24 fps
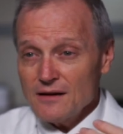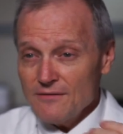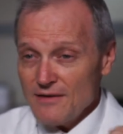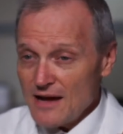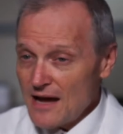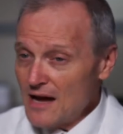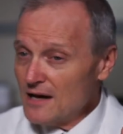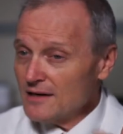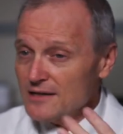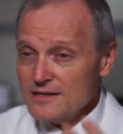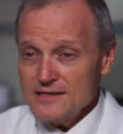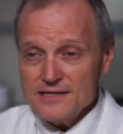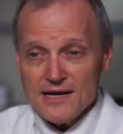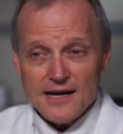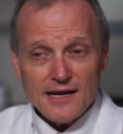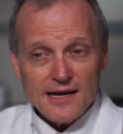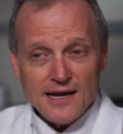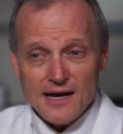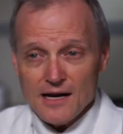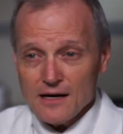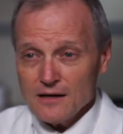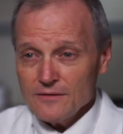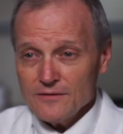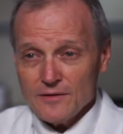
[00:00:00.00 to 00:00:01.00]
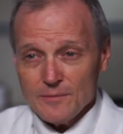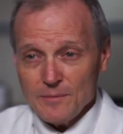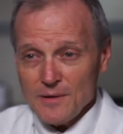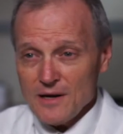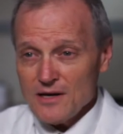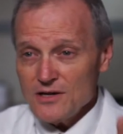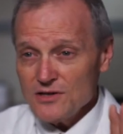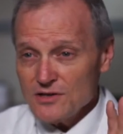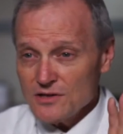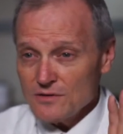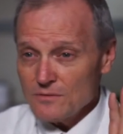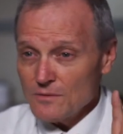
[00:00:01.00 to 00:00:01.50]
of how to take care of a
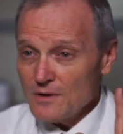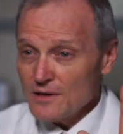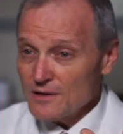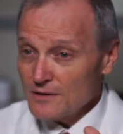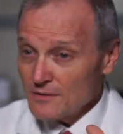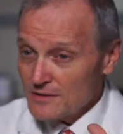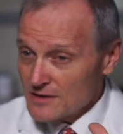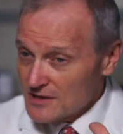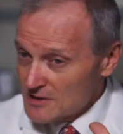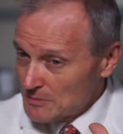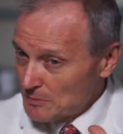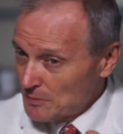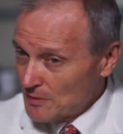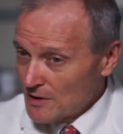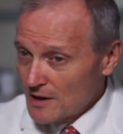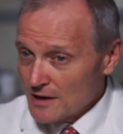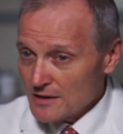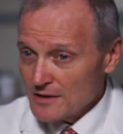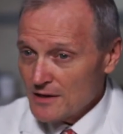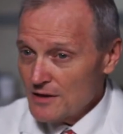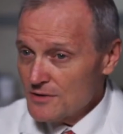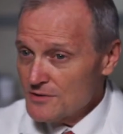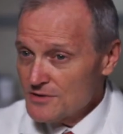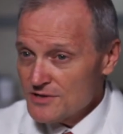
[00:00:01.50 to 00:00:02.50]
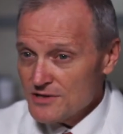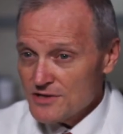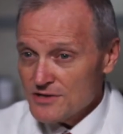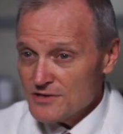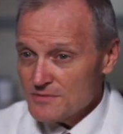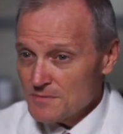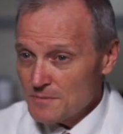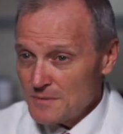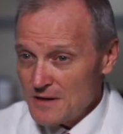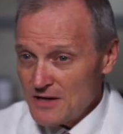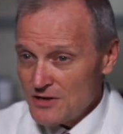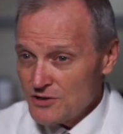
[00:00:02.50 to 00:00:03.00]
patient, whether it's a
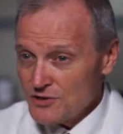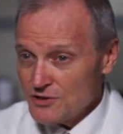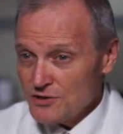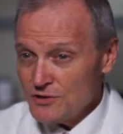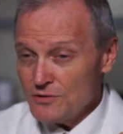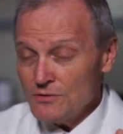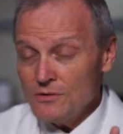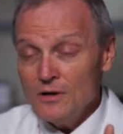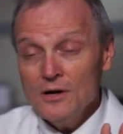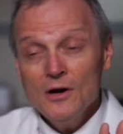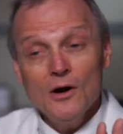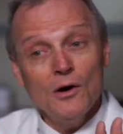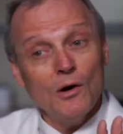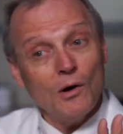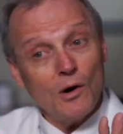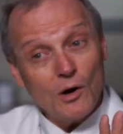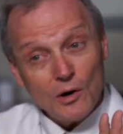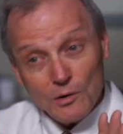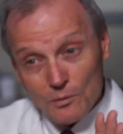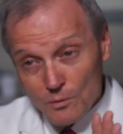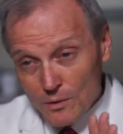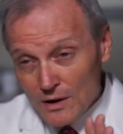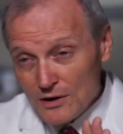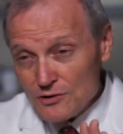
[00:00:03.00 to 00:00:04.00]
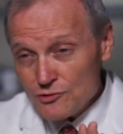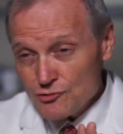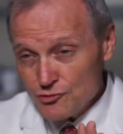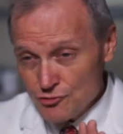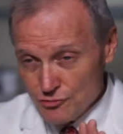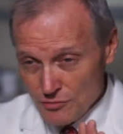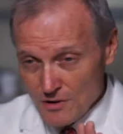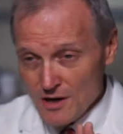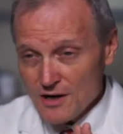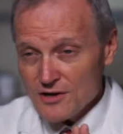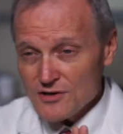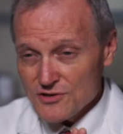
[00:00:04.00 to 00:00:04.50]
prognosis issue or what
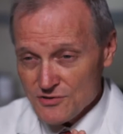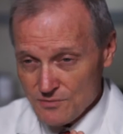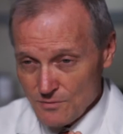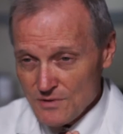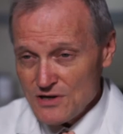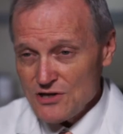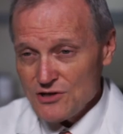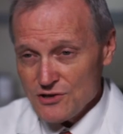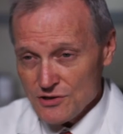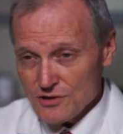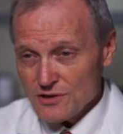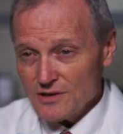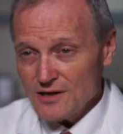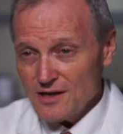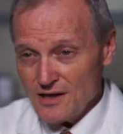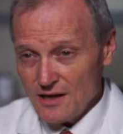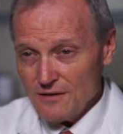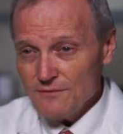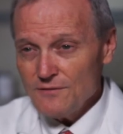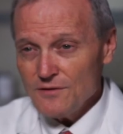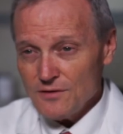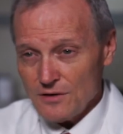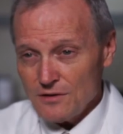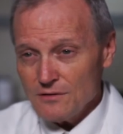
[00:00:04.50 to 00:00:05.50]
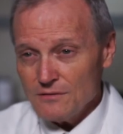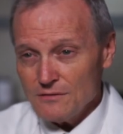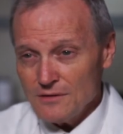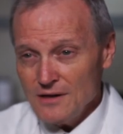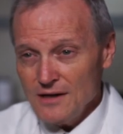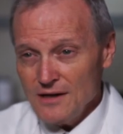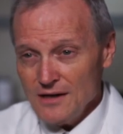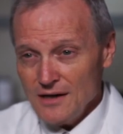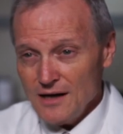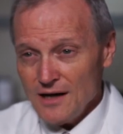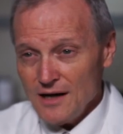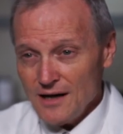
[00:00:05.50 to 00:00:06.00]
drugs we should give you
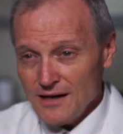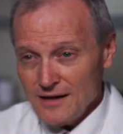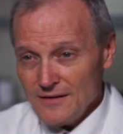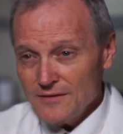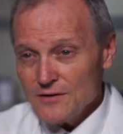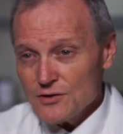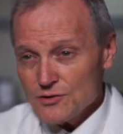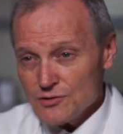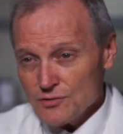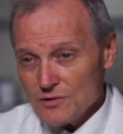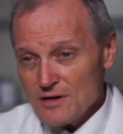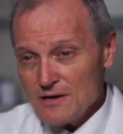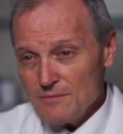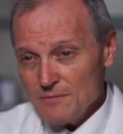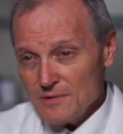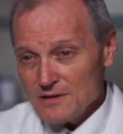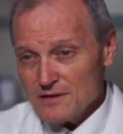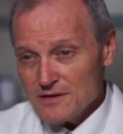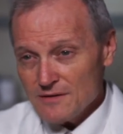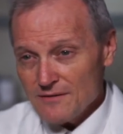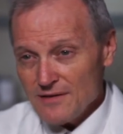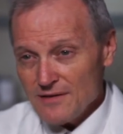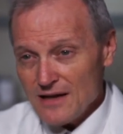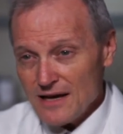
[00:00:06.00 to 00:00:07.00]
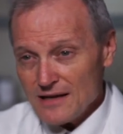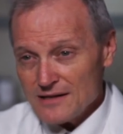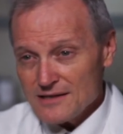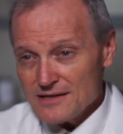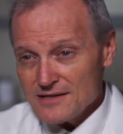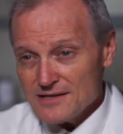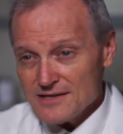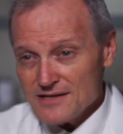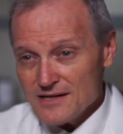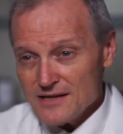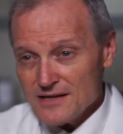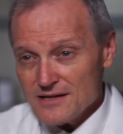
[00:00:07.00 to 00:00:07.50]
uh, in the treatment of that
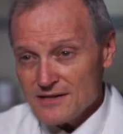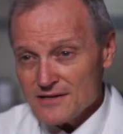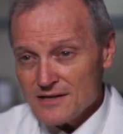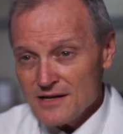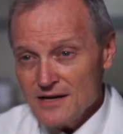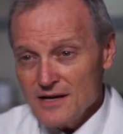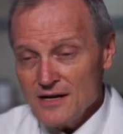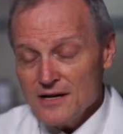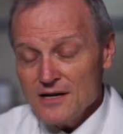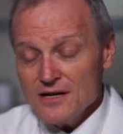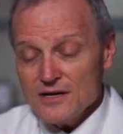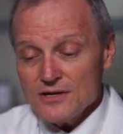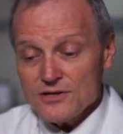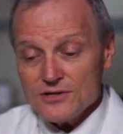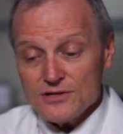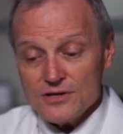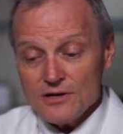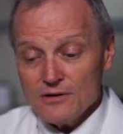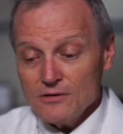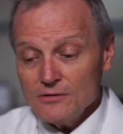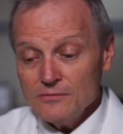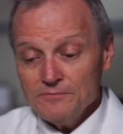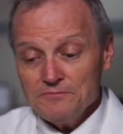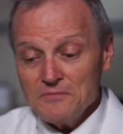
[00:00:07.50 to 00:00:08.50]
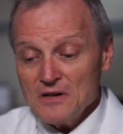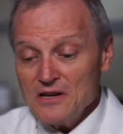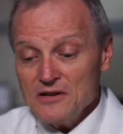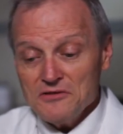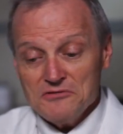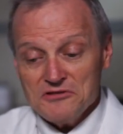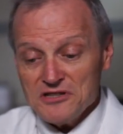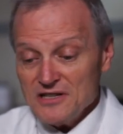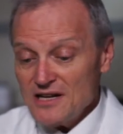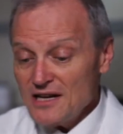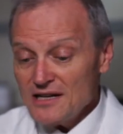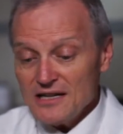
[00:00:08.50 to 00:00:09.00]
disease. So
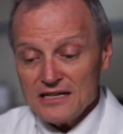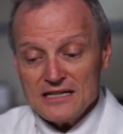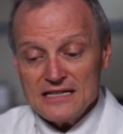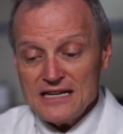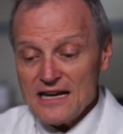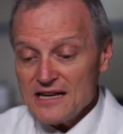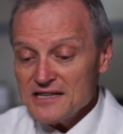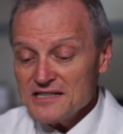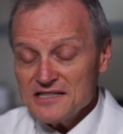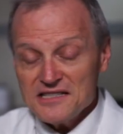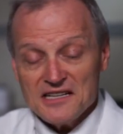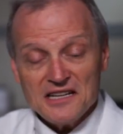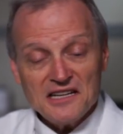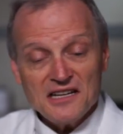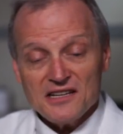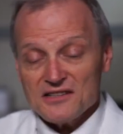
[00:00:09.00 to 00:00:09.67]
genetic testing